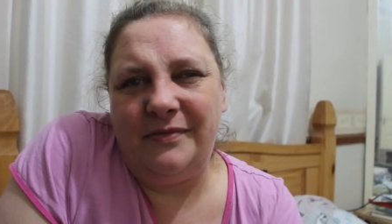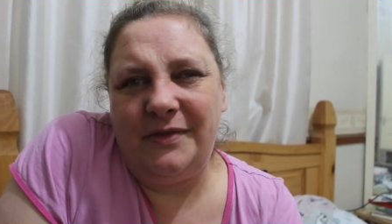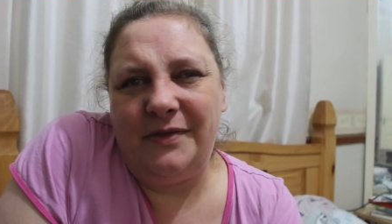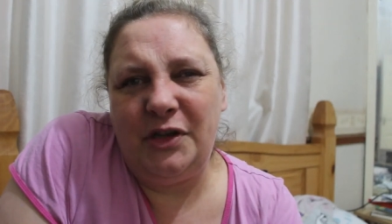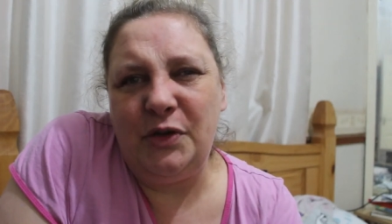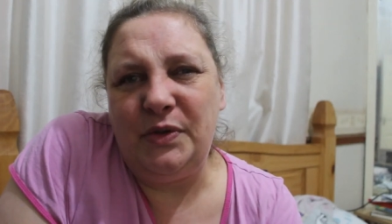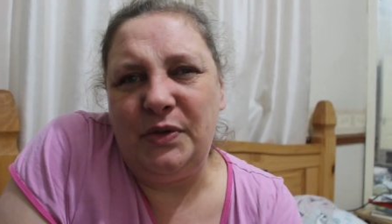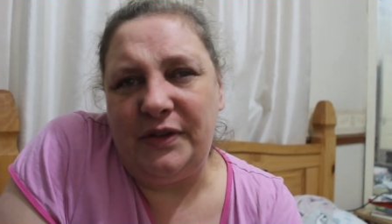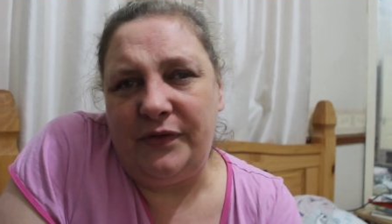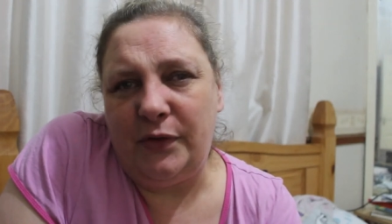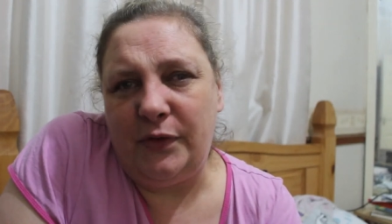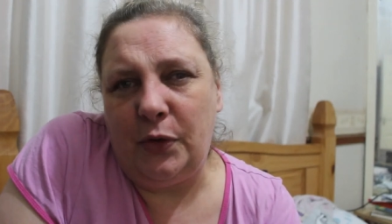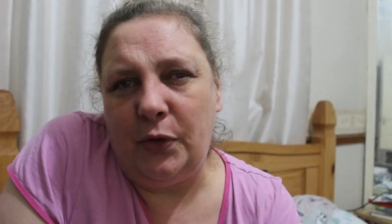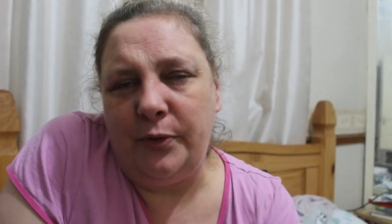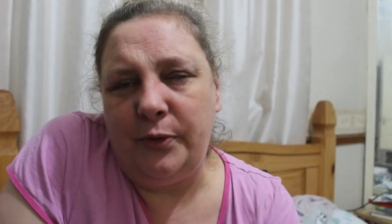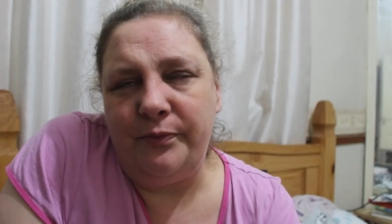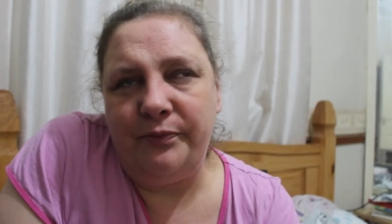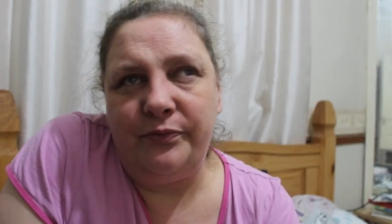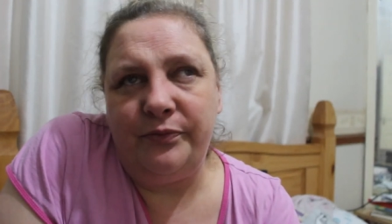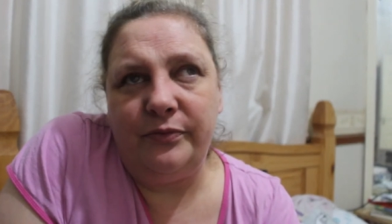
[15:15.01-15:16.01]
too
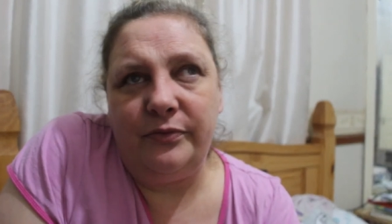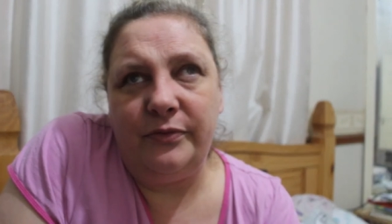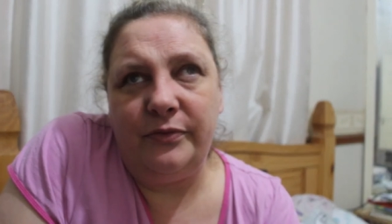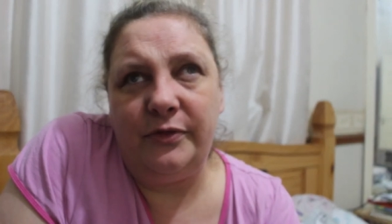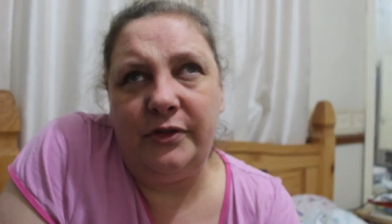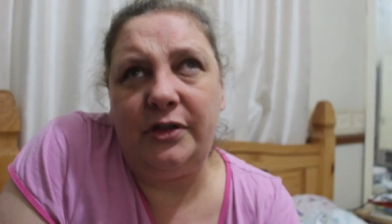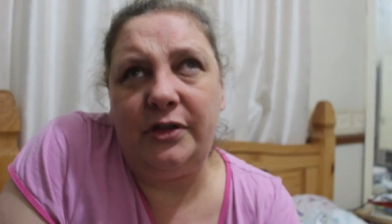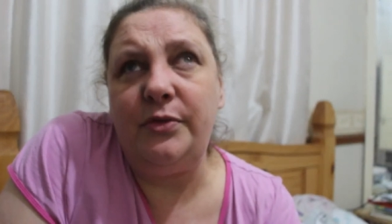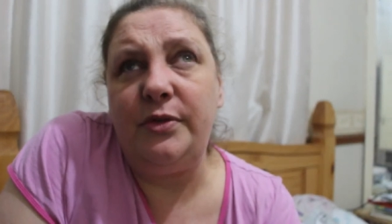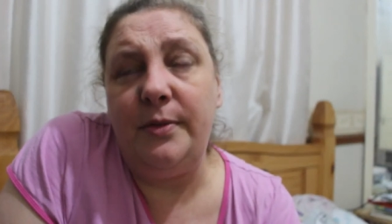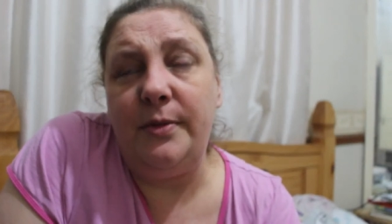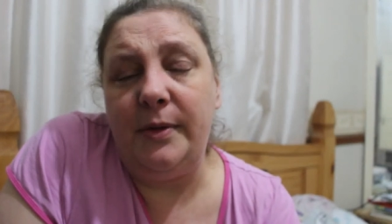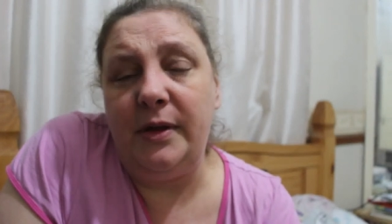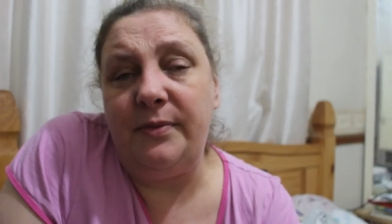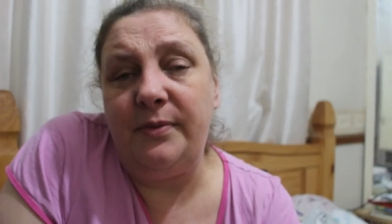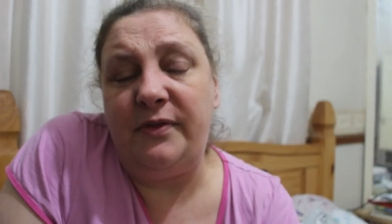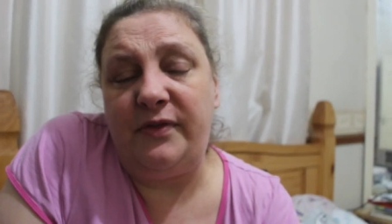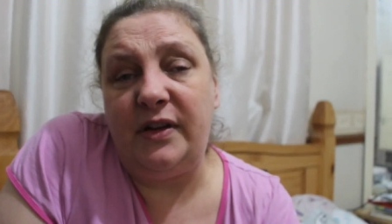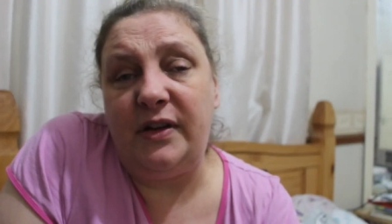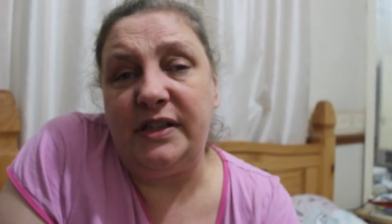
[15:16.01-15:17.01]
difficult. Two of them are
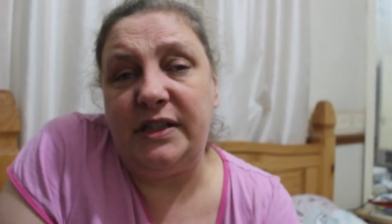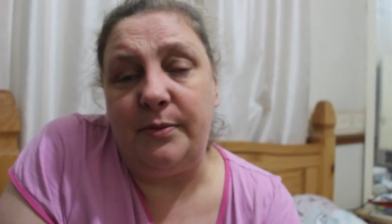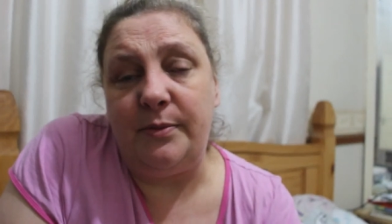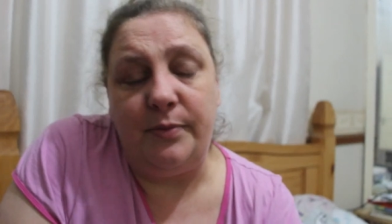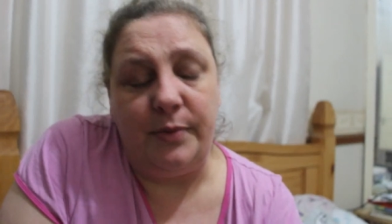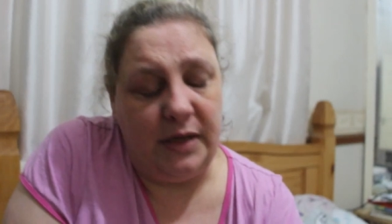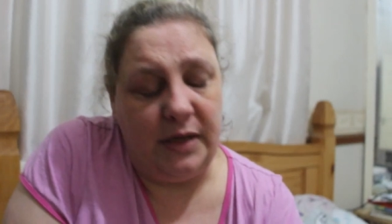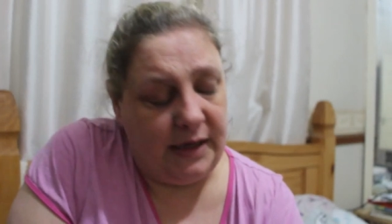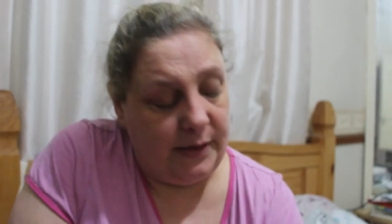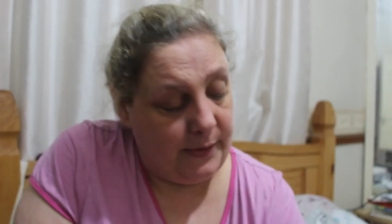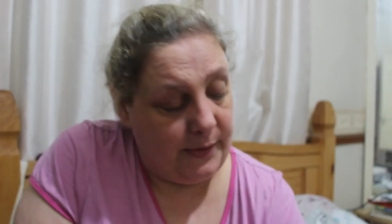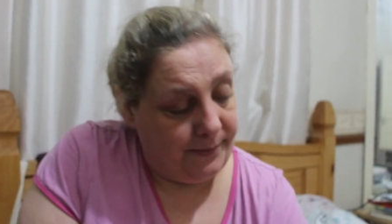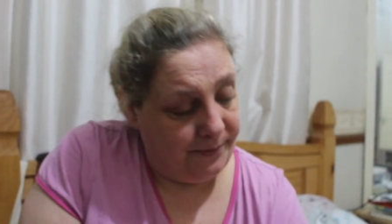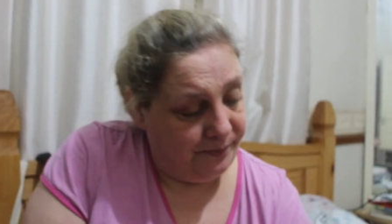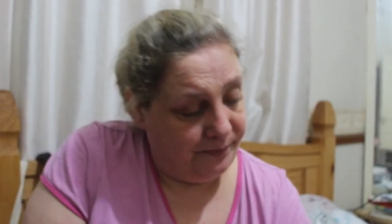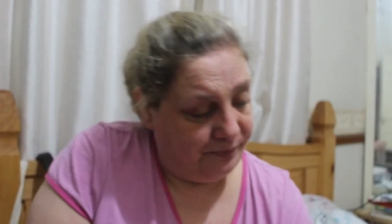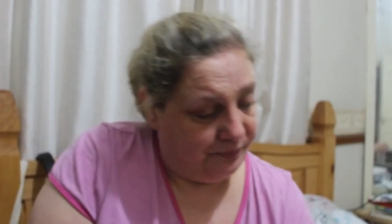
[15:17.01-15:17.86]
going to be very simple anyway.